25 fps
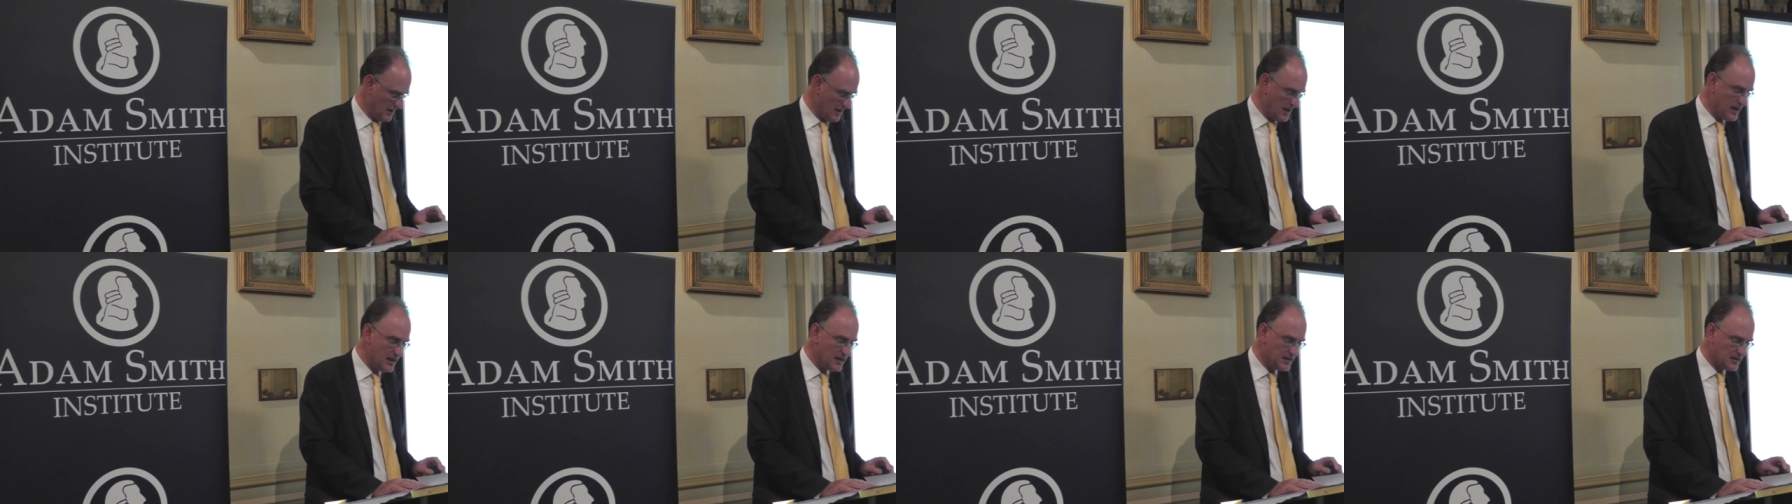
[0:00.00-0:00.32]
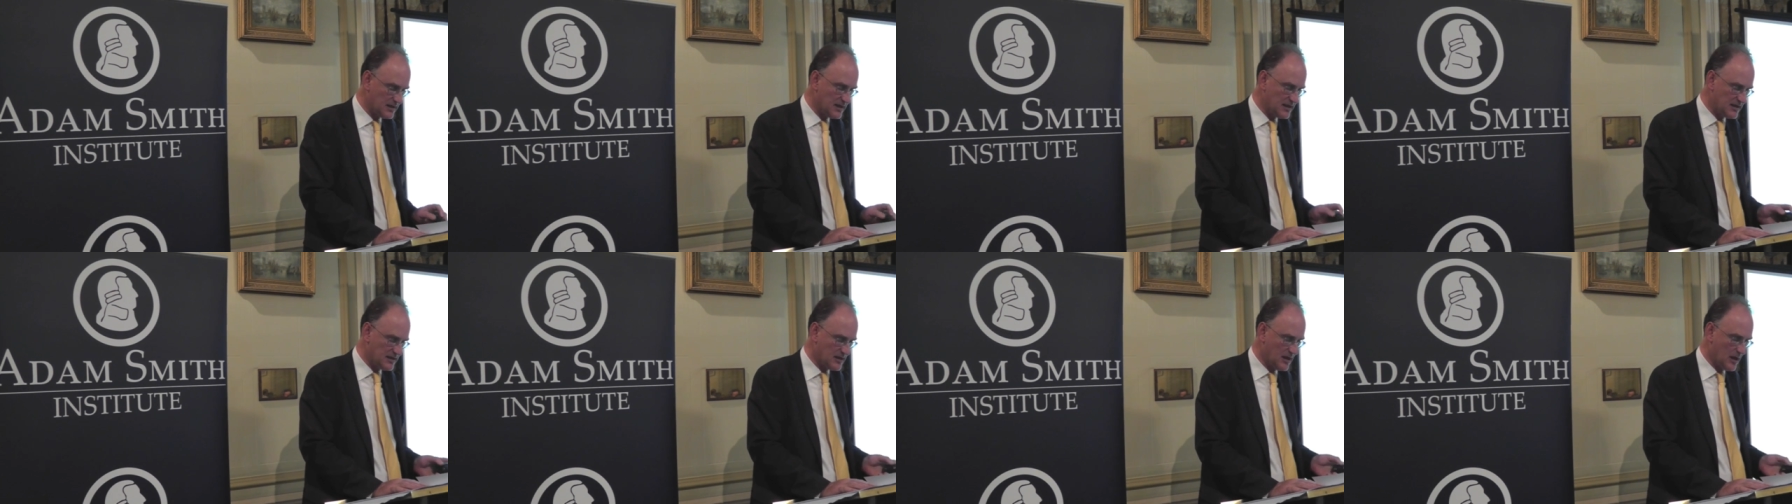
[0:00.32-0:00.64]

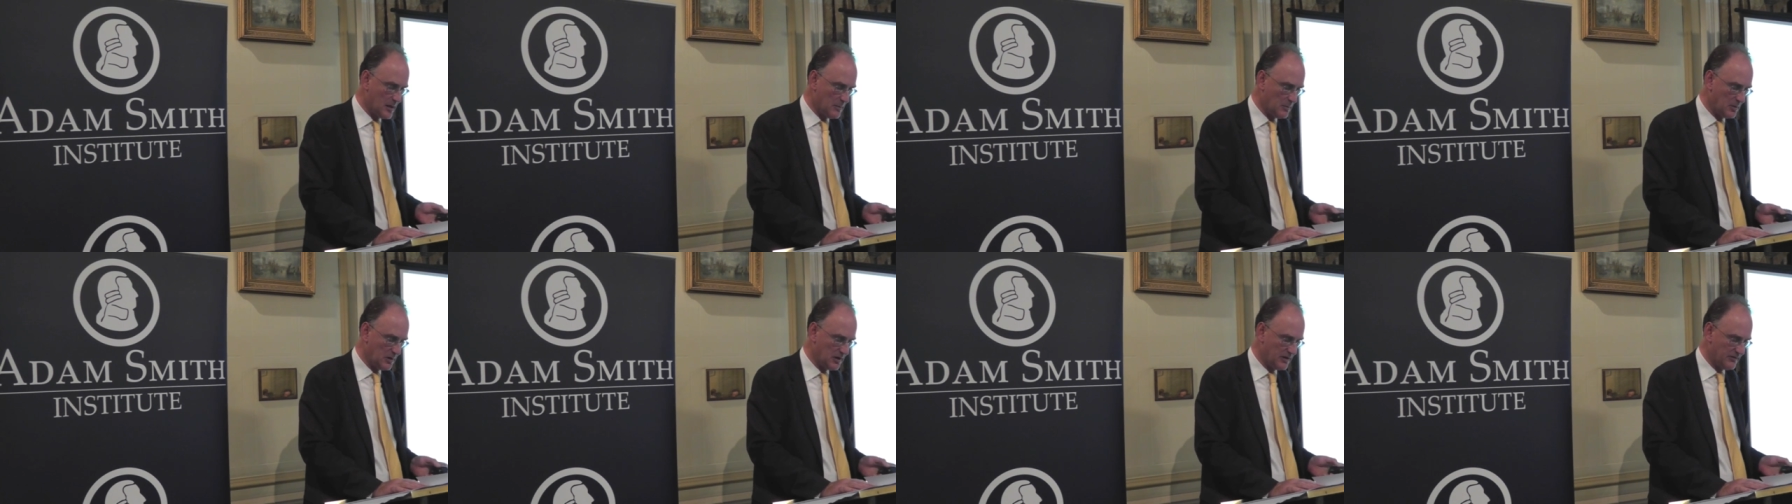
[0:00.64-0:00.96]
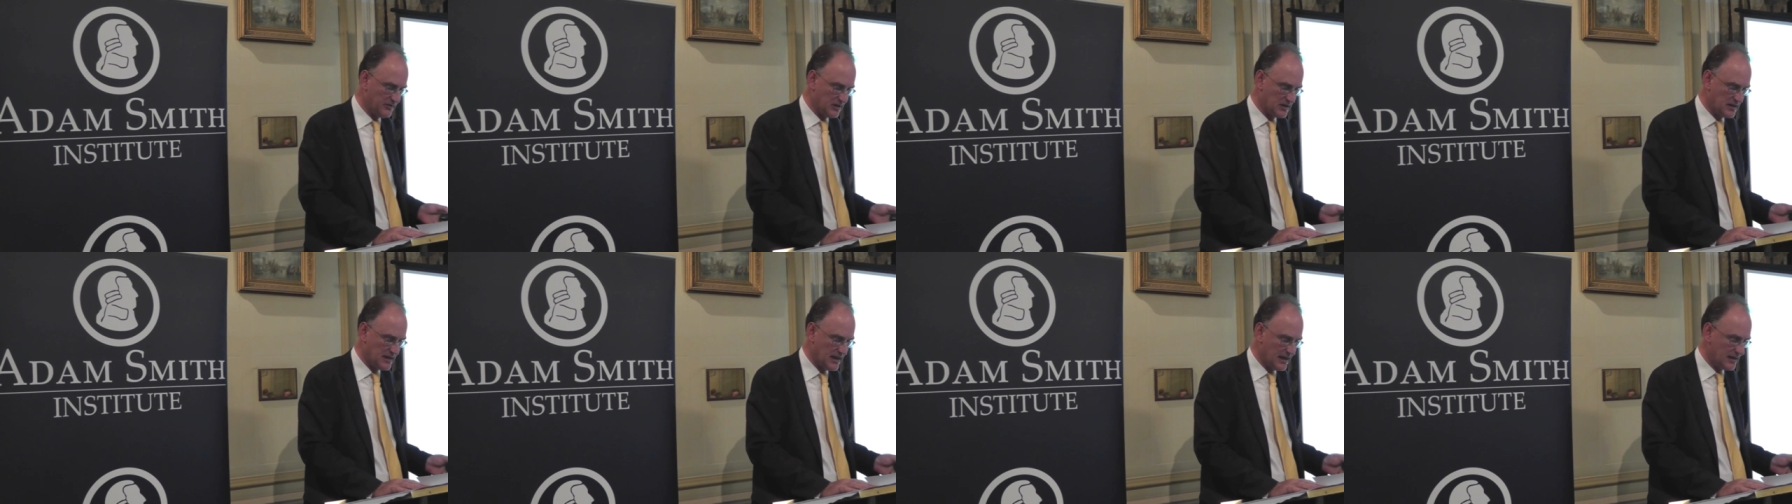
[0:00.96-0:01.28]
Here's an example
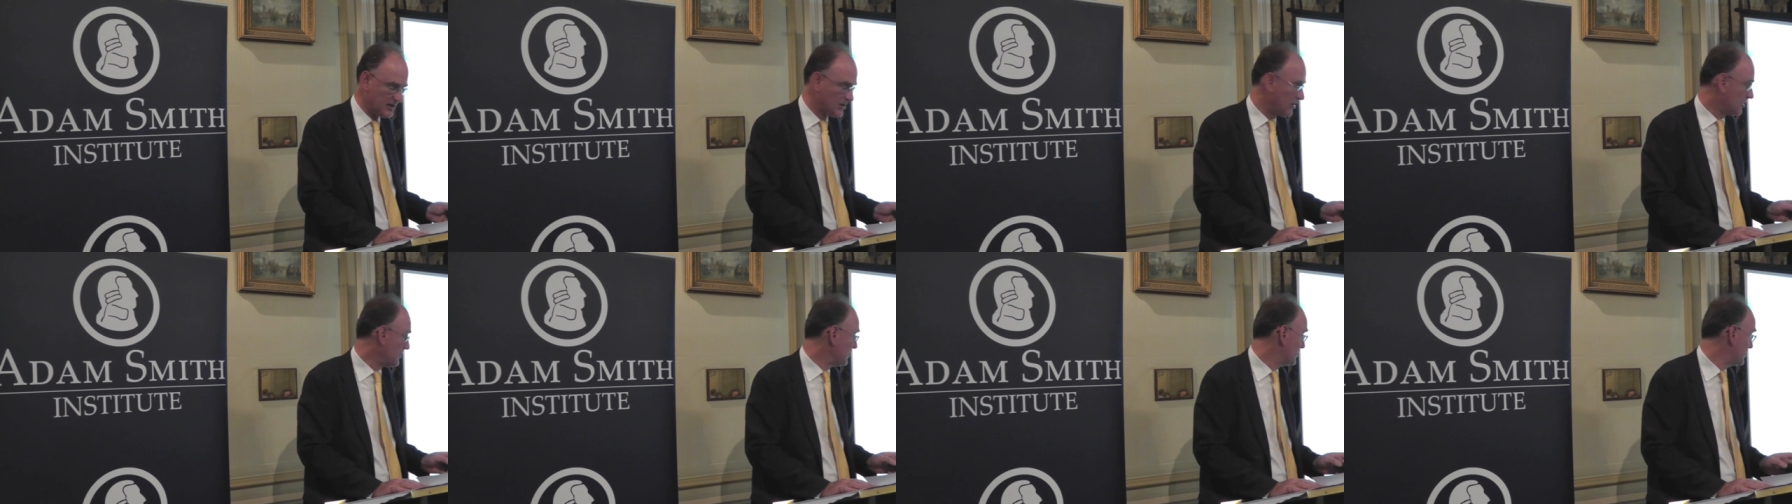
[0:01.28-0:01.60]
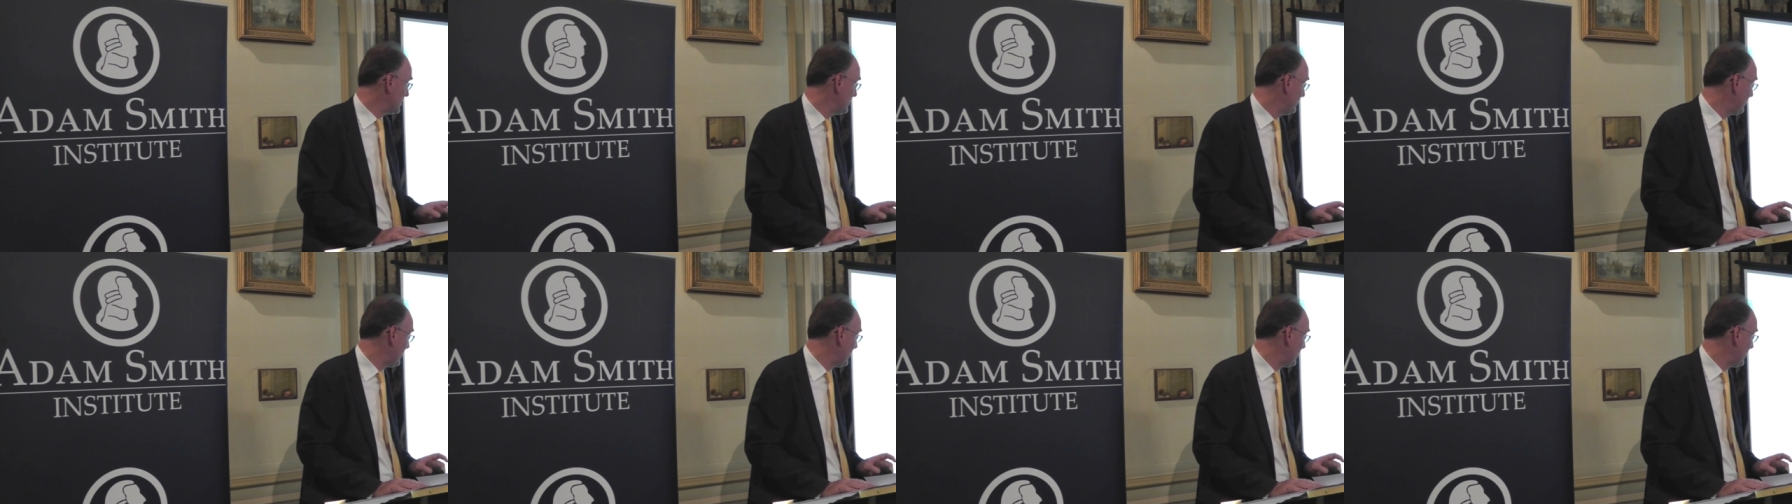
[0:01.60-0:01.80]
of a technology